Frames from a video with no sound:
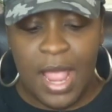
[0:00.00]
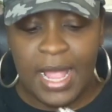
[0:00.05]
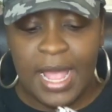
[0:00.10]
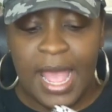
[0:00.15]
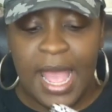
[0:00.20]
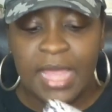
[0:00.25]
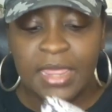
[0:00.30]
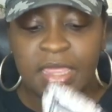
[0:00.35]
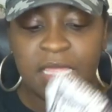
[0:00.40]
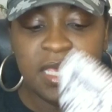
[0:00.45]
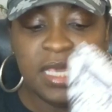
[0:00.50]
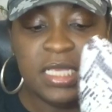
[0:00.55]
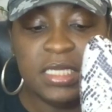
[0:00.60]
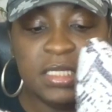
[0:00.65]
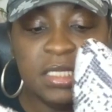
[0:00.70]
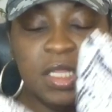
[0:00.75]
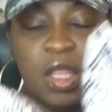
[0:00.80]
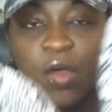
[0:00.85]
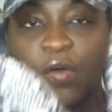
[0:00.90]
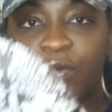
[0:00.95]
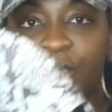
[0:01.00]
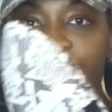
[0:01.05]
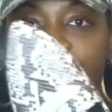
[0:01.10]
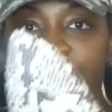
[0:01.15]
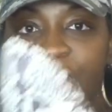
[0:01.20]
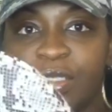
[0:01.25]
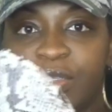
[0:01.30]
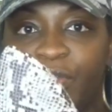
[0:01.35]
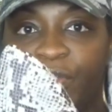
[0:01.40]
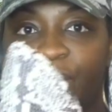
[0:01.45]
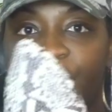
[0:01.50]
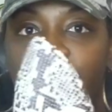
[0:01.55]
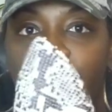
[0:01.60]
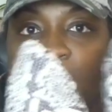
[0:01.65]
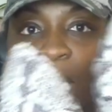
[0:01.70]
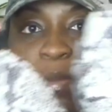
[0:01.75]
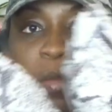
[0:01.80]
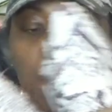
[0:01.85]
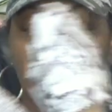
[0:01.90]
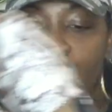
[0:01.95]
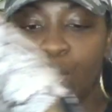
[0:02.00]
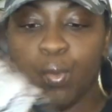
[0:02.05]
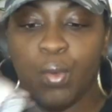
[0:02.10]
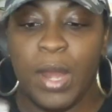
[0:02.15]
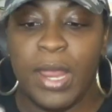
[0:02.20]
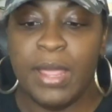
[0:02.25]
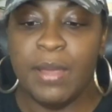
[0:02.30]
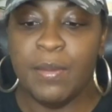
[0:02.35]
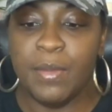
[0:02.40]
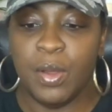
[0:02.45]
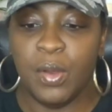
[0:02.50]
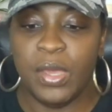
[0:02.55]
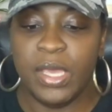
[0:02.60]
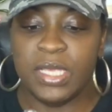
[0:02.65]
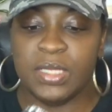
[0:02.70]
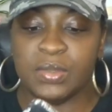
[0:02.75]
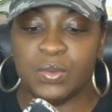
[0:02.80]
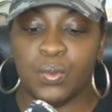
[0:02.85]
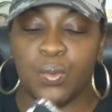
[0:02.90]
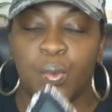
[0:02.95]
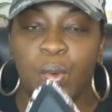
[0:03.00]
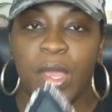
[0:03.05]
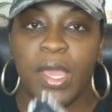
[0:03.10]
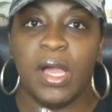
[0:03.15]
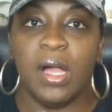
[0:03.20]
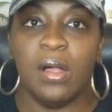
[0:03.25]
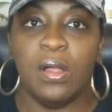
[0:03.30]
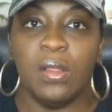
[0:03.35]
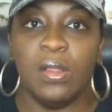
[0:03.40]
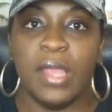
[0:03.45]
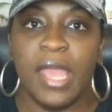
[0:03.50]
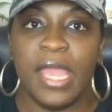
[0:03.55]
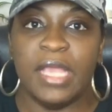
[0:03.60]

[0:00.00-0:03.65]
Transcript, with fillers: I got these loafers from Rainbow as well.